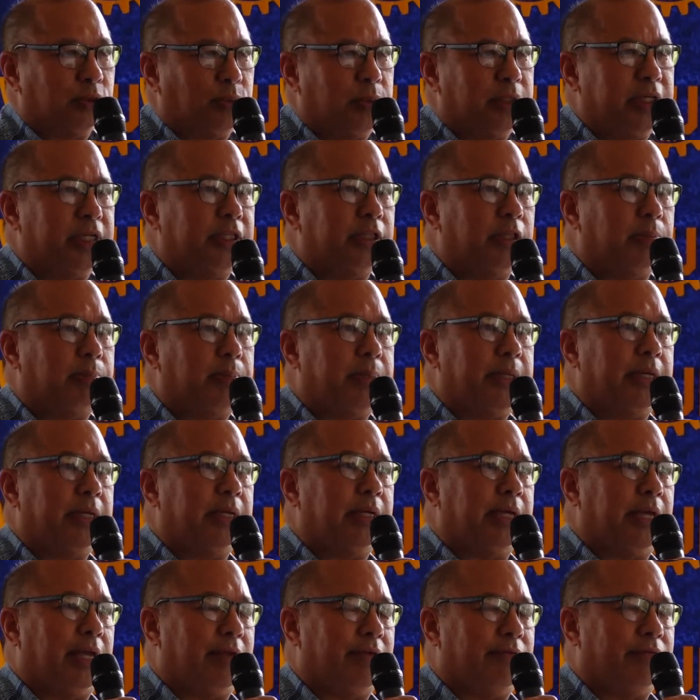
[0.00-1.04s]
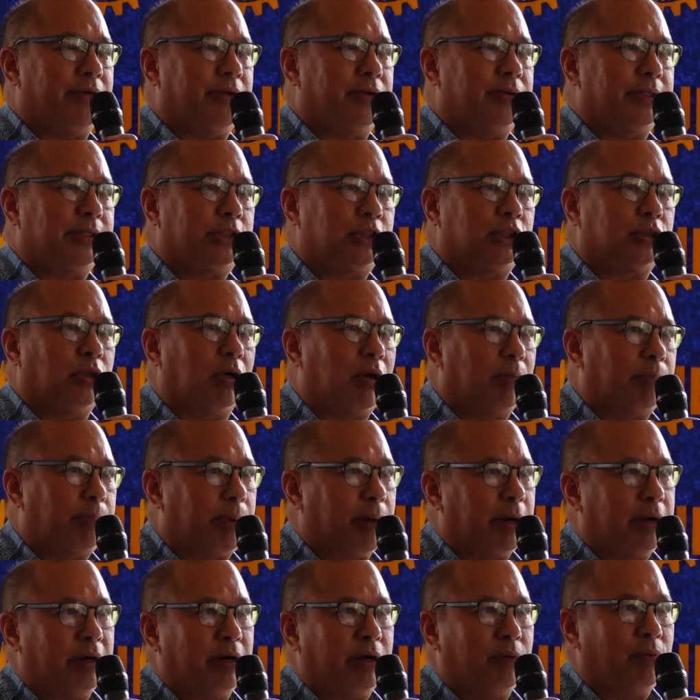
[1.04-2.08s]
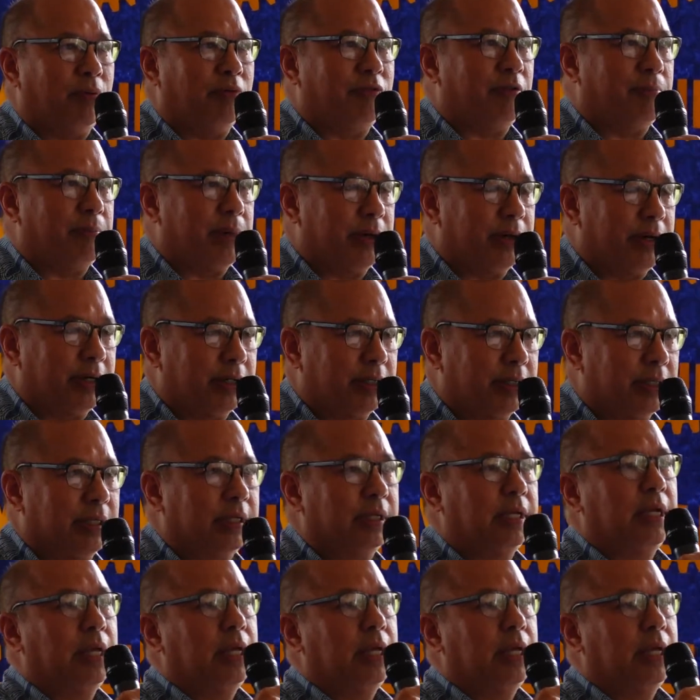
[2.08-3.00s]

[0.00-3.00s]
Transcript: We need to be a very strong partner with America.